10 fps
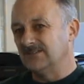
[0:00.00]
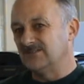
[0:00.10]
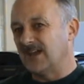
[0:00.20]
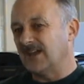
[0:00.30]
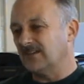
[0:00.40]

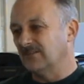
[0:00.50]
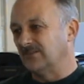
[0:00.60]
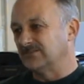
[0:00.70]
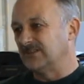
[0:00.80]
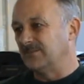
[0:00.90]
Jack
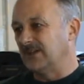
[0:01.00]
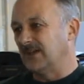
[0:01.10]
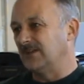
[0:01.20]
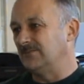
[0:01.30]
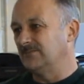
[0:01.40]
obviously
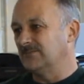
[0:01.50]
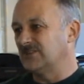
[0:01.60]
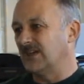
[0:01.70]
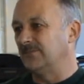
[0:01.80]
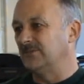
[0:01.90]
became
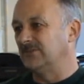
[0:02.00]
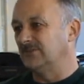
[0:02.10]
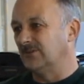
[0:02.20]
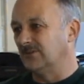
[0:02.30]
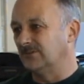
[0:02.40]
chairman
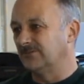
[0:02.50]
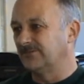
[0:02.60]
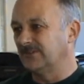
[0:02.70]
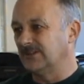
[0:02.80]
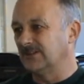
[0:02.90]

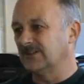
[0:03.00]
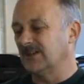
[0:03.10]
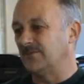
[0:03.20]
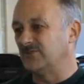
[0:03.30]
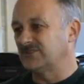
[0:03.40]
of
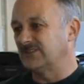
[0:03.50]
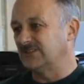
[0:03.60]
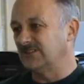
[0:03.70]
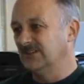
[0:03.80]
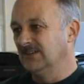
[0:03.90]
Cambridge
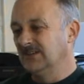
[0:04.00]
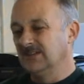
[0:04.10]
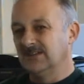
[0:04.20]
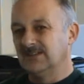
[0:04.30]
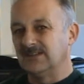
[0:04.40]
City.
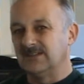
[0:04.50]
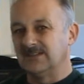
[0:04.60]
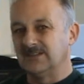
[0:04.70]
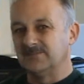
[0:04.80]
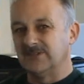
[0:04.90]

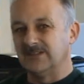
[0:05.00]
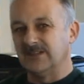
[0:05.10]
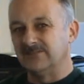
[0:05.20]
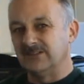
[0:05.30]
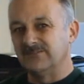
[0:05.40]
And
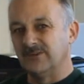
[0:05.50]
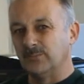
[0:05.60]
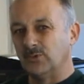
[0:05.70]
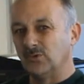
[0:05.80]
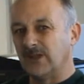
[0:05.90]
even in
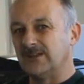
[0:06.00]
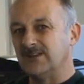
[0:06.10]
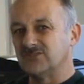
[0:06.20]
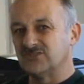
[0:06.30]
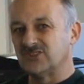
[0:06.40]
football then,
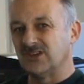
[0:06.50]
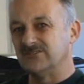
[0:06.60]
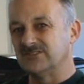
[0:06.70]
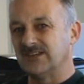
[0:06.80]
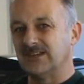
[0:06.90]
it just
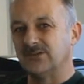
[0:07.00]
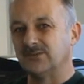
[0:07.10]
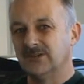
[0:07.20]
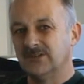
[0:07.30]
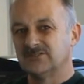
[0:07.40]
shows you
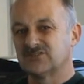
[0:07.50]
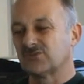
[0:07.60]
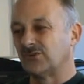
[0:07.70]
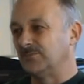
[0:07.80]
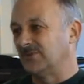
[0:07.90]
how
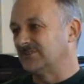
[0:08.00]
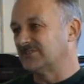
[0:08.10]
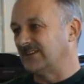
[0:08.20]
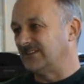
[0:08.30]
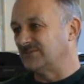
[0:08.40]

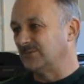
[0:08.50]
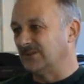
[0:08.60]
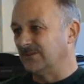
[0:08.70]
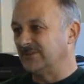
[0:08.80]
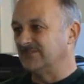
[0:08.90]
scrupulous things
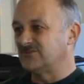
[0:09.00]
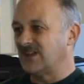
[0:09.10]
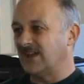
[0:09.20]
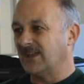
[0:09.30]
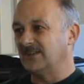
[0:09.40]
were, because
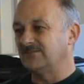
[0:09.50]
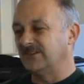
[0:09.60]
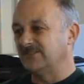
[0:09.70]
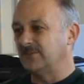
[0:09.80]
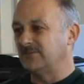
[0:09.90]
Jack had
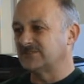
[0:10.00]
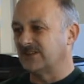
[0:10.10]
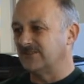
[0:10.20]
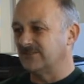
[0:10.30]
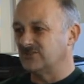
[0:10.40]

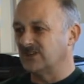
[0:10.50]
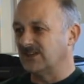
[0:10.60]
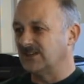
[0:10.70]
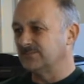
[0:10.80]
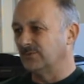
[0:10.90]
50% of the
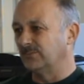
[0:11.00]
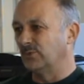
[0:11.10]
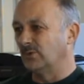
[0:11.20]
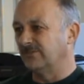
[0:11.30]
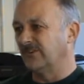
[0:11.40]
shares but
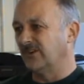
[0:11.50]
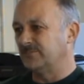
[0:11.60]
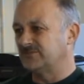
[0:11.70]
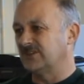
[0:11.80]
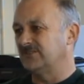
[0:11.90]
bought a
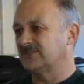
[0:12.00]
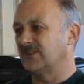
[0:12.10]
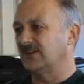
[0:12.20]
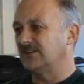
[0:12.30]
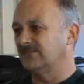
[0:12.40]
5%
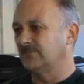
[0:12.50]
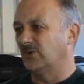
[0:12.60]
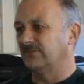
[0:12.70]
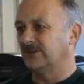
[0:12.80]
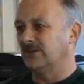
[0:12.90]
stake for
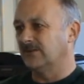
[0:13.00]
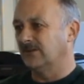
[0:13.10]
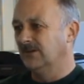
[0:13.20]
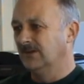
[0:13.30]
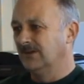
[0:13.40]
my father.